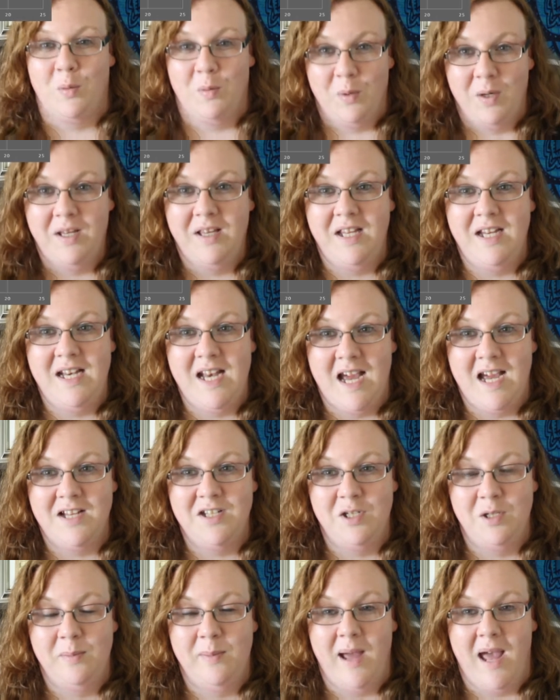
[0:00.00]
really not
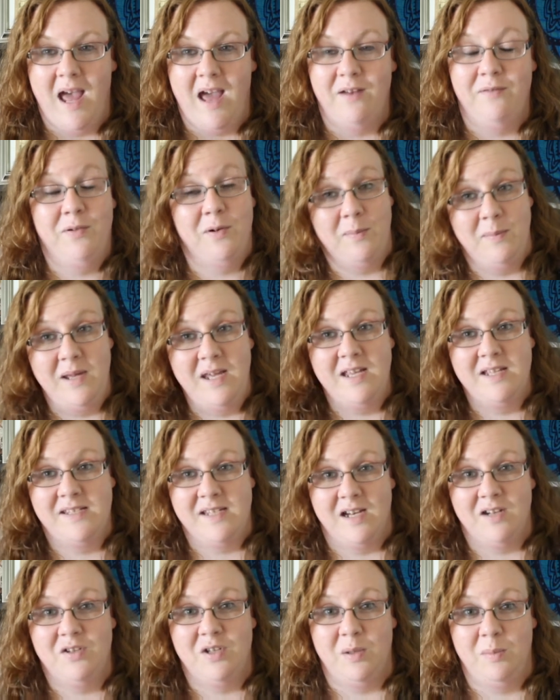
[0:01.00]
too bad. For me, it's
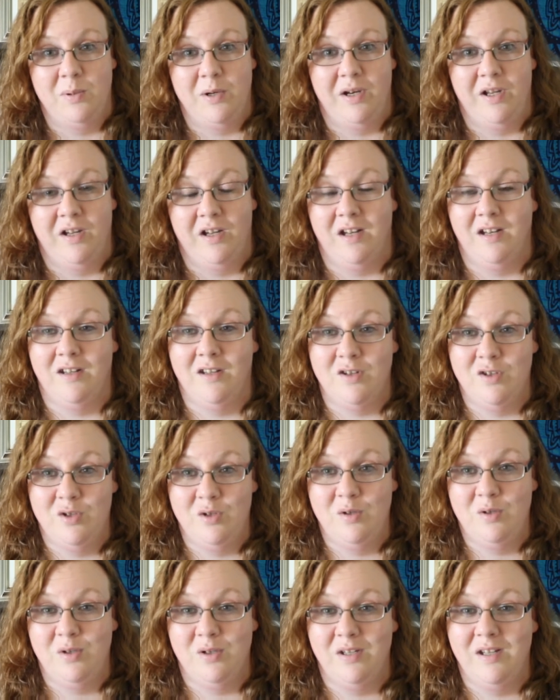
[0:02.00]
actually pretty good, because
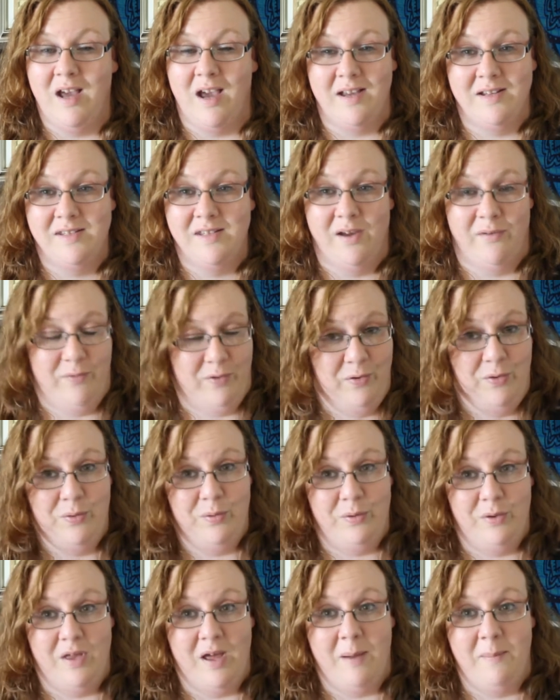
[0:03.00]
usually I suffer
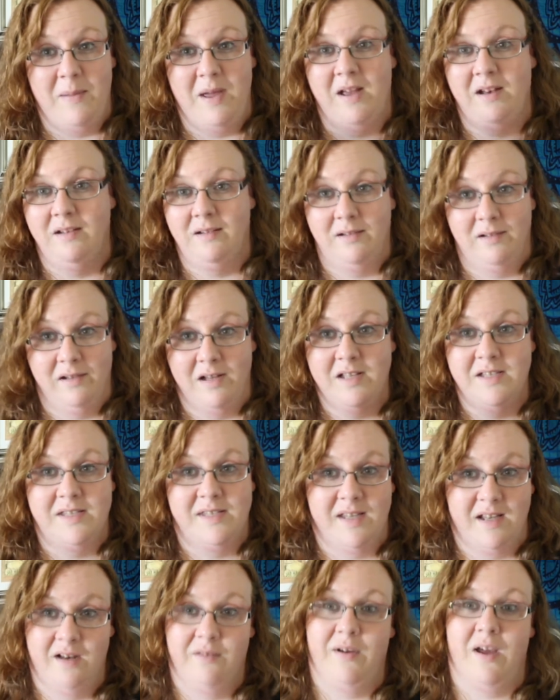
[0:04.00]
through them, and
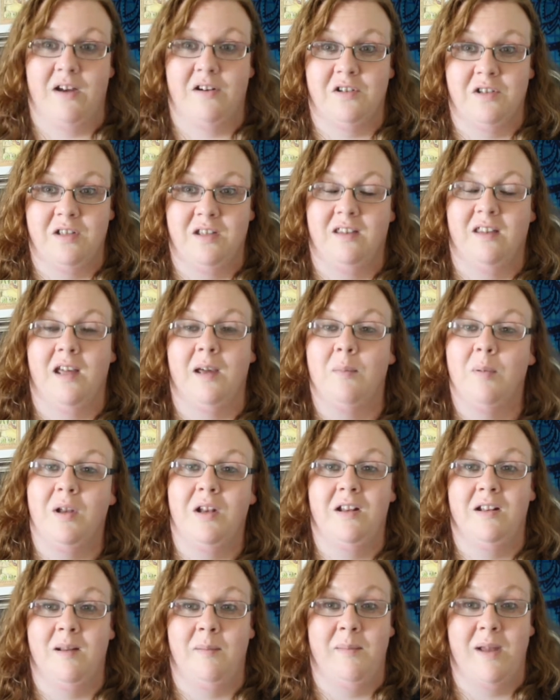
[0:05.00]
instead of actually like
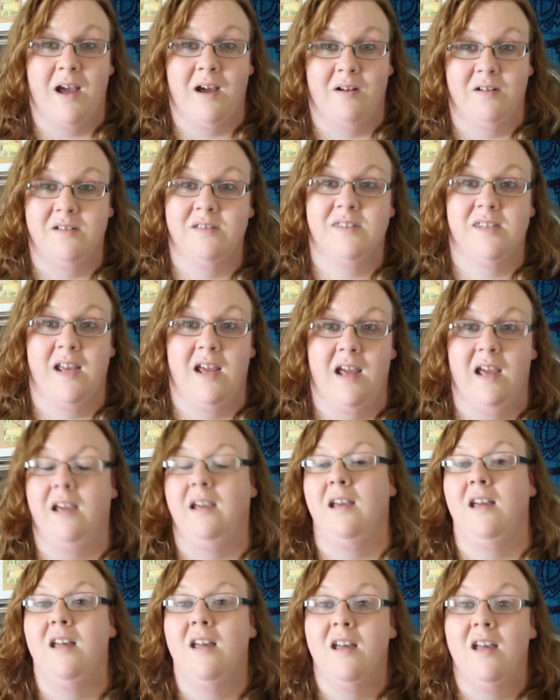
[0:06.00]
putting them down and
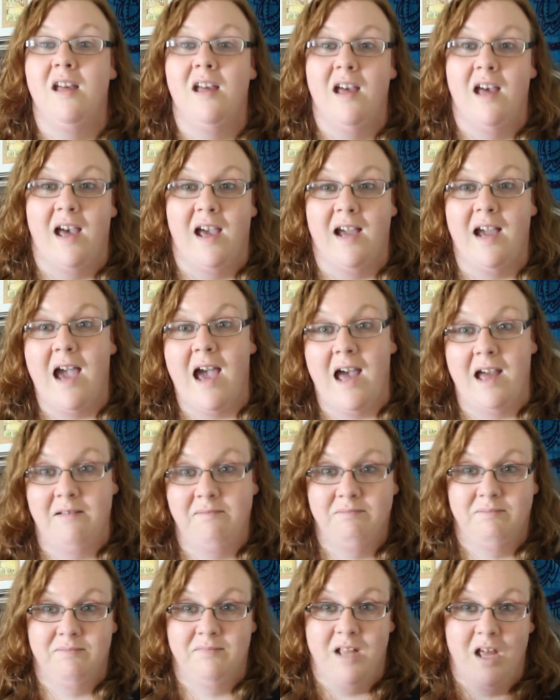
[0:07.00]
saying, I
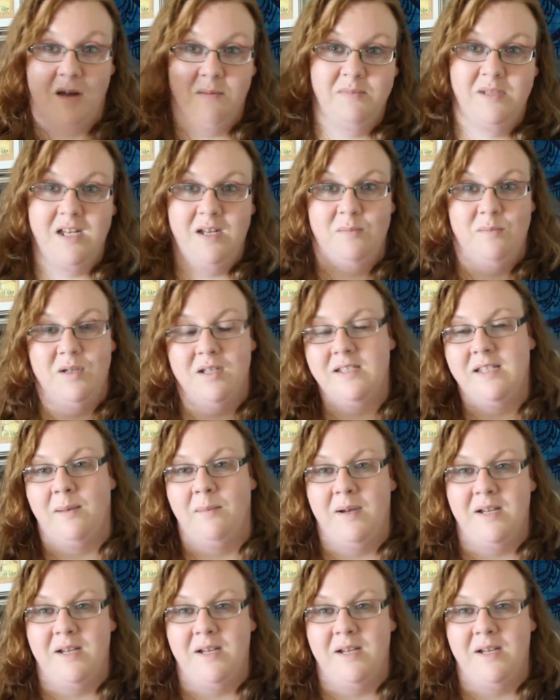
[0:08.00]
got umpteen books on